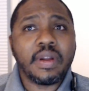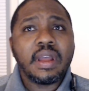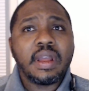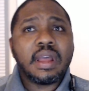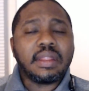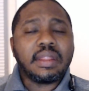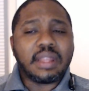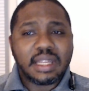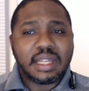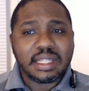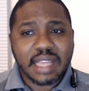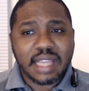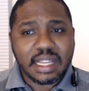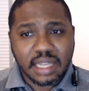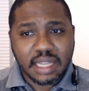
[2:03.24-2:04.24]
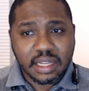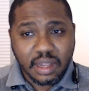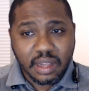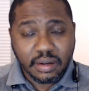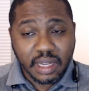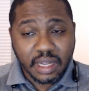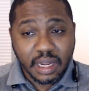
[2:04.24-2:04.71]
the necessities are
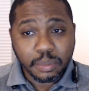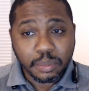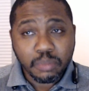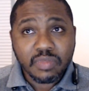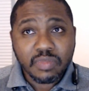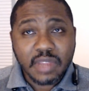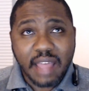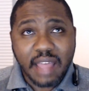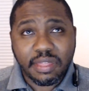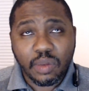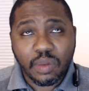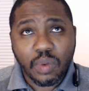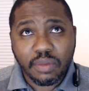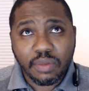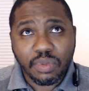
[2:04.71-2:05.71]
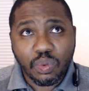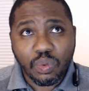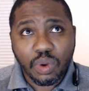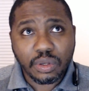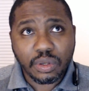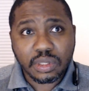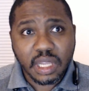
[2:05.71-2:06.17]
done. I think one of the
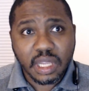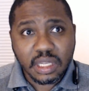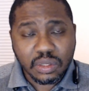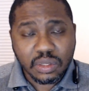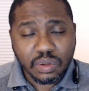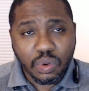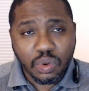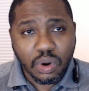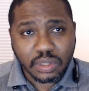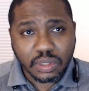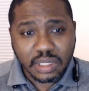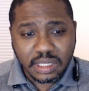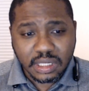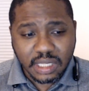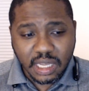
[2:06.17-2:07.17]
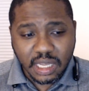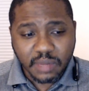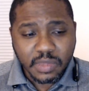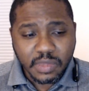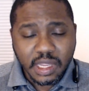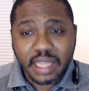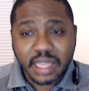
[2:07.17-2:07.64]
worst things in the world to see
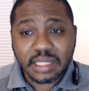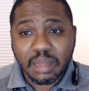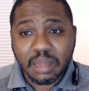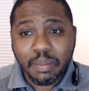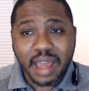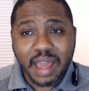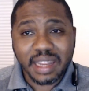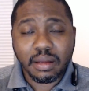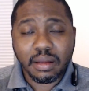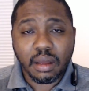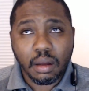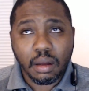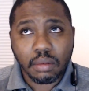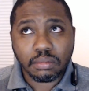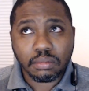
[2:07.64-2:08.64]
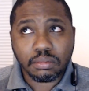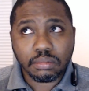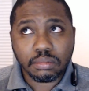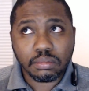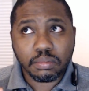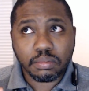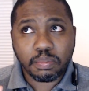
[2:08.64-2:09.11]
is somebody
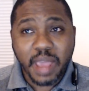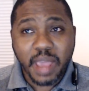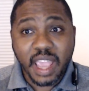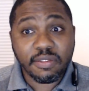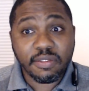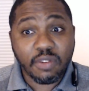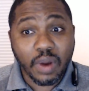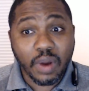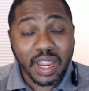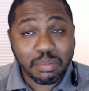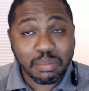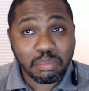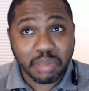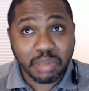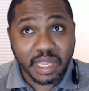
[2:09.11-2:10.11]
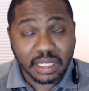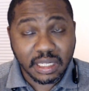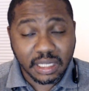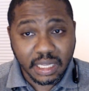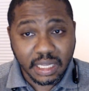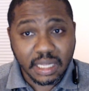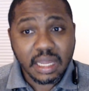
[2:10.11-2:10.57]
pay for a
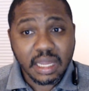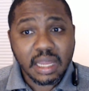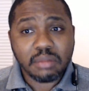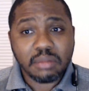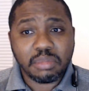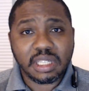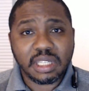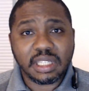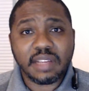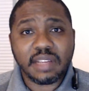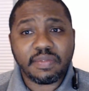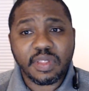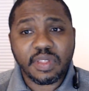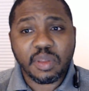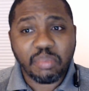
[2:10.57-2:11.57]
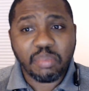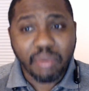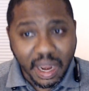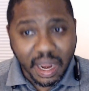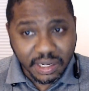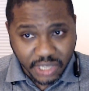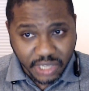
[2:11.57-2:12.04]
Bentley but live in the
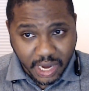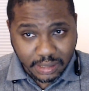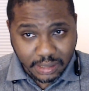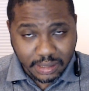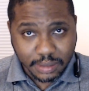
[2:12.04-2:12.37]
projects.